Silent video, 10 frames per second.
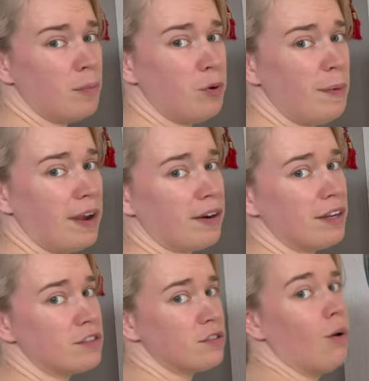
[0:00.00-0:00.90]
boob
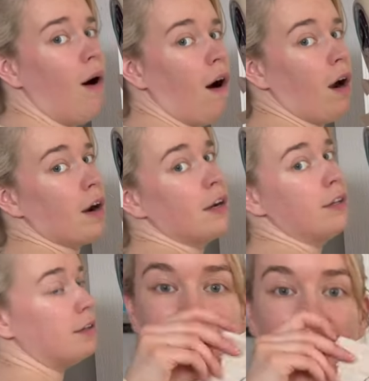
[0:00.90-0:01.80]
area is so hard.
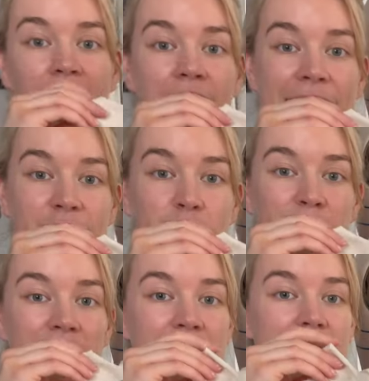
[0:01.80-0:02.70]
Last
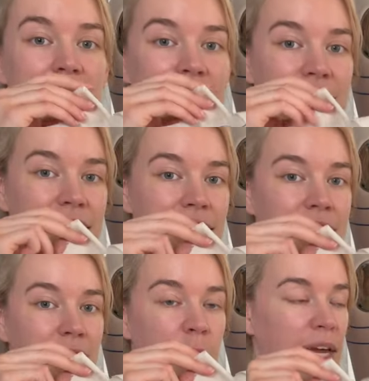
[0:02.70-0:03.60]
piece.
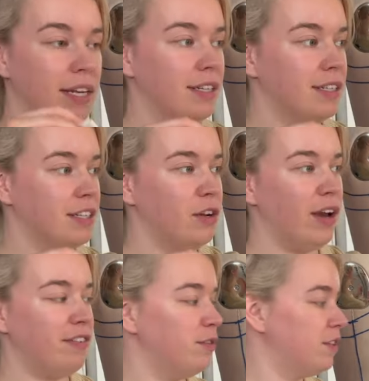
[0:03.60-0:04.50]
Oh wait, no, I
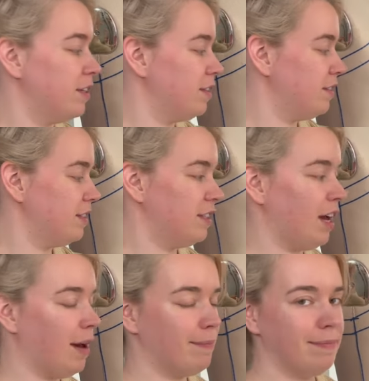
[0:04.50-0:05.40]
have to do the
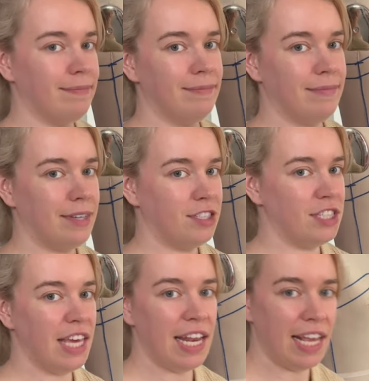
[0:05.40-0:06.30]
top. Just
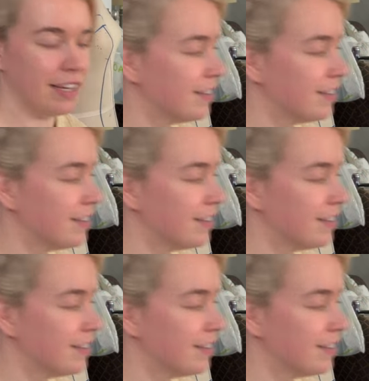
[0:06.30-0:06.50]
kidding.